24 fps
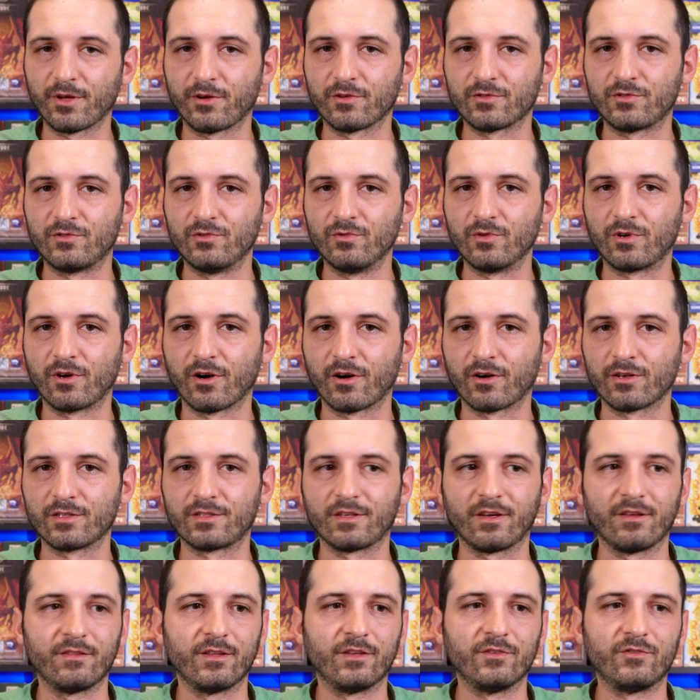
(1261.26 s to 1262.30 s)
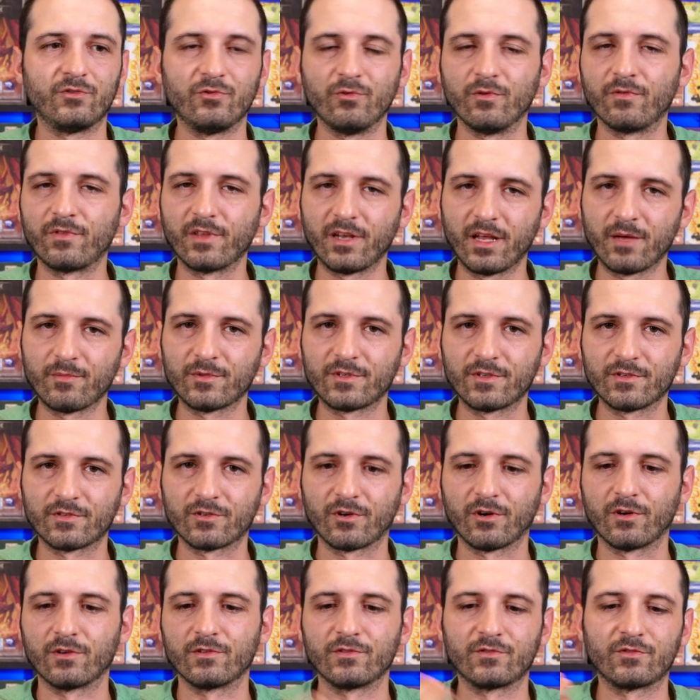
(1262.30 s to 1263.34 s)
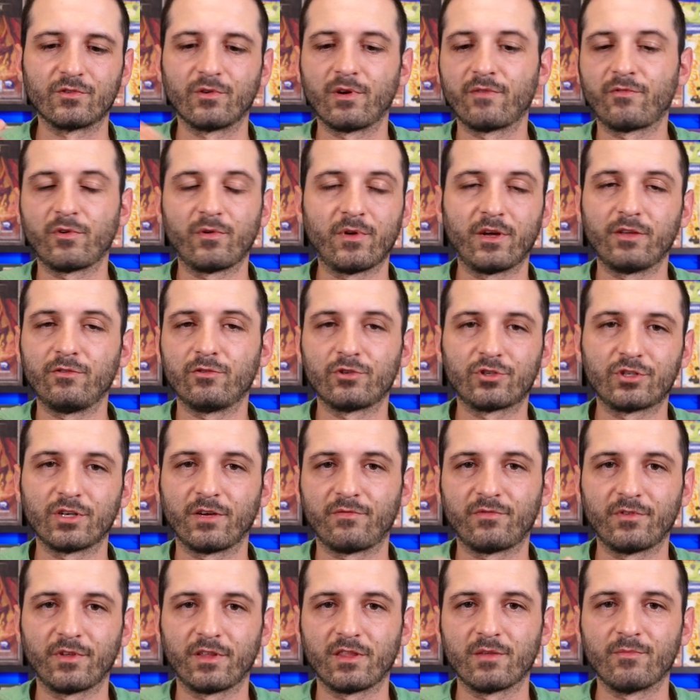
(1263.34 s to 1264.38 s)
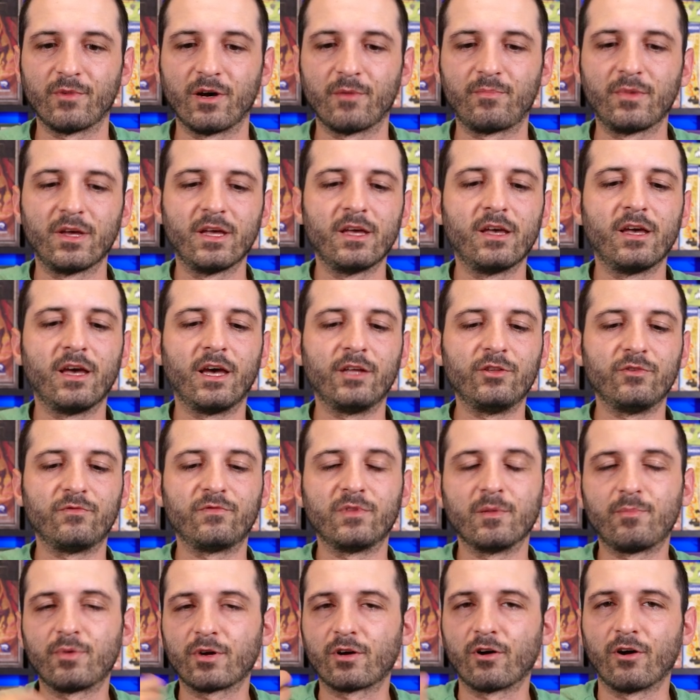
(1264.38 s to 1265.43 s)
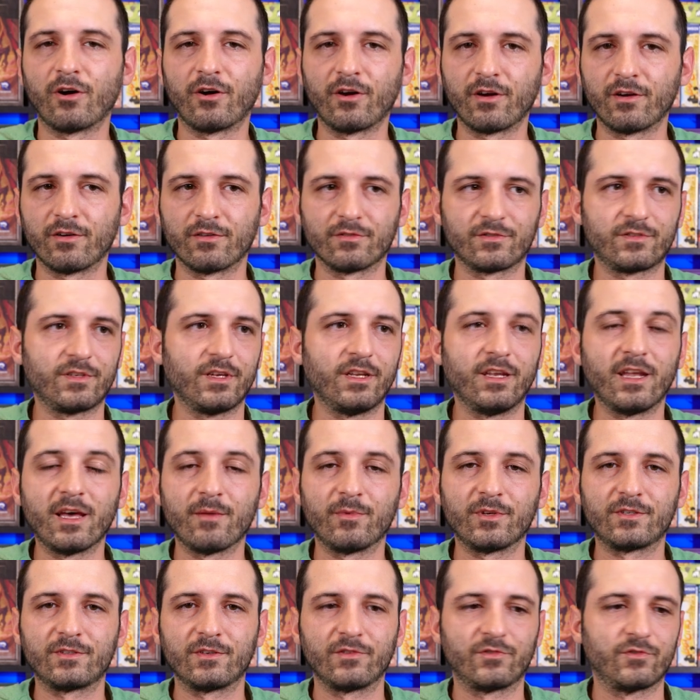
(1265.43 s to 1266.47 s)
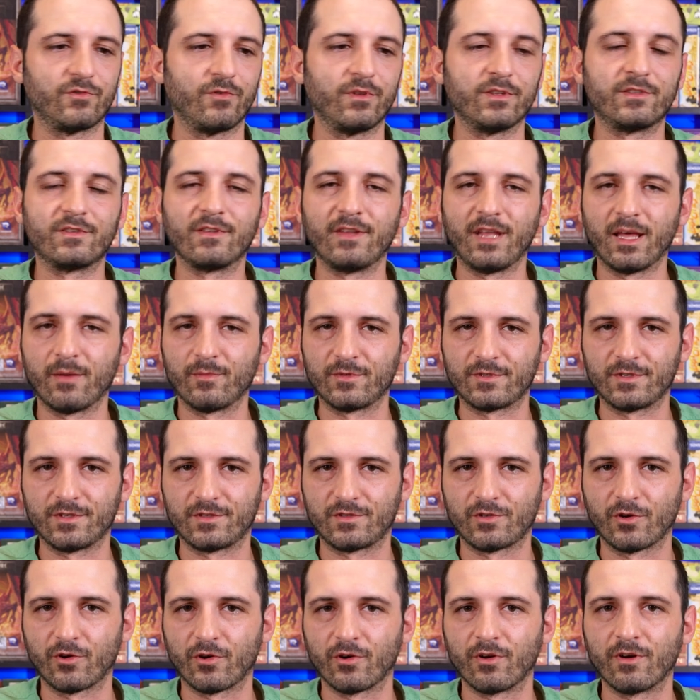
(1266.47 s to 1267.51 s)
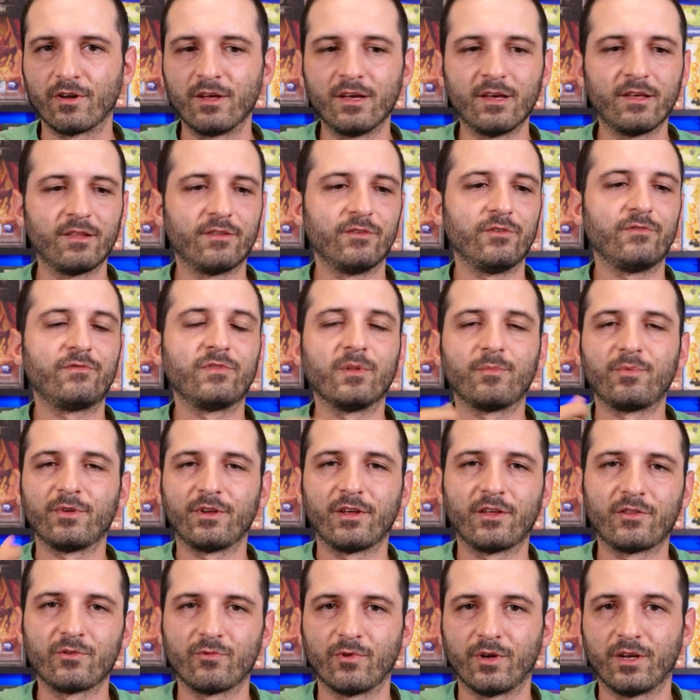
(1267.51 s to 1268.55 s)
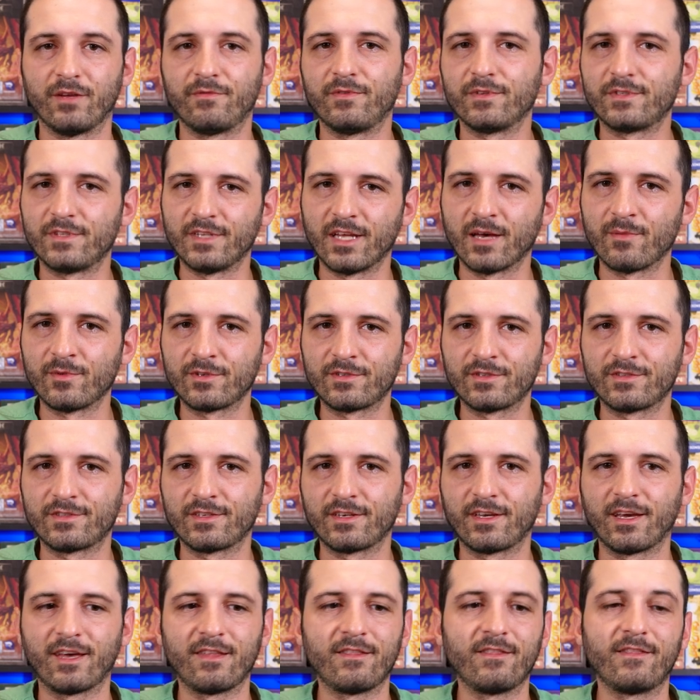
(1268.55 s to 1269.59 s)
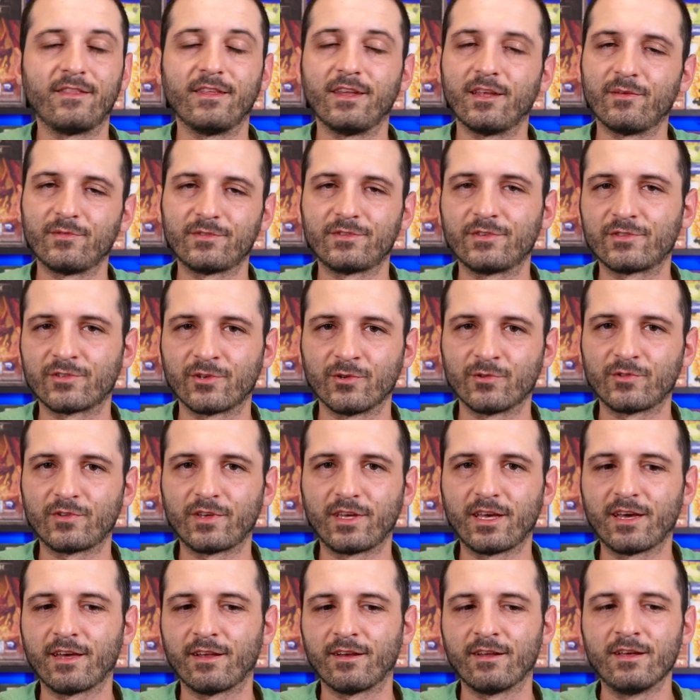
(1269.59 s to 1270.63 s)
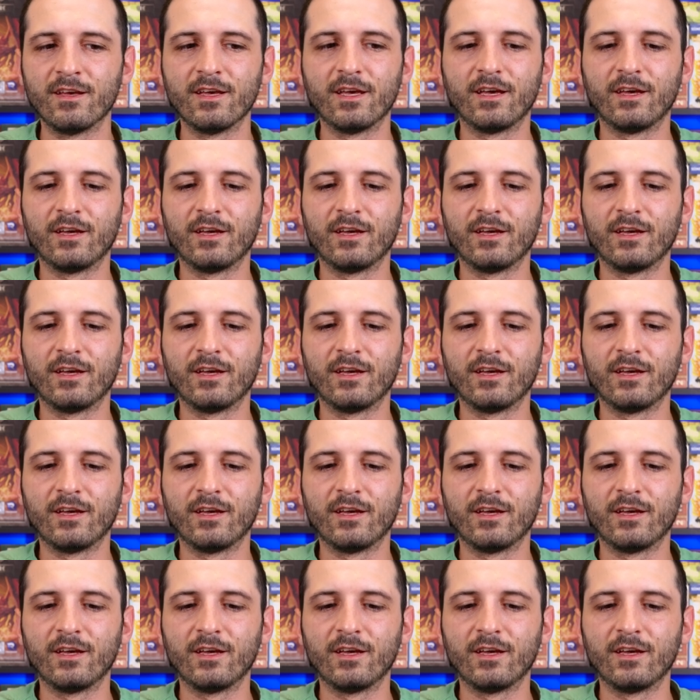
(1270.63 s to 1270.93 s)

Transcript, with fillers: player two cards and then two of the nemesis cards. So every round you're shuffling them up and you flip a card and it'll say nemesis, so it's the nemesis turn. Then you flip another one. If it's nemesis again, the nemesis goes again.